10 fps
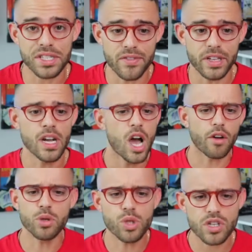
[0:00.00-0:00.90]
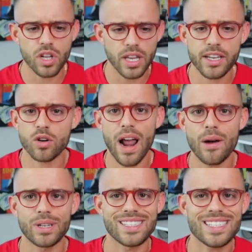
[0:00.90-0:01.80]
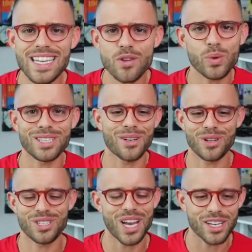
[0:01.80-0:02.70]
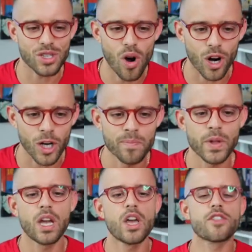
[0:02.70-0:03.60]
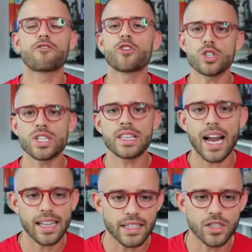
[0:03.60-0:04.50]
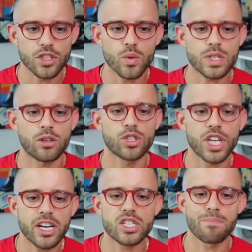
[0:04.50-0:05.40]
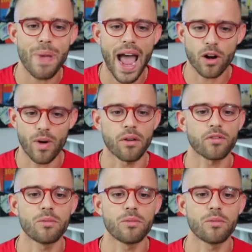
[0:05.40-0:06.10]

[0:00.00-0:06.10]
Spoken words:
even, of you just clicking around and seeing what the different settings are. The first thing that I like to do is I'll change the background from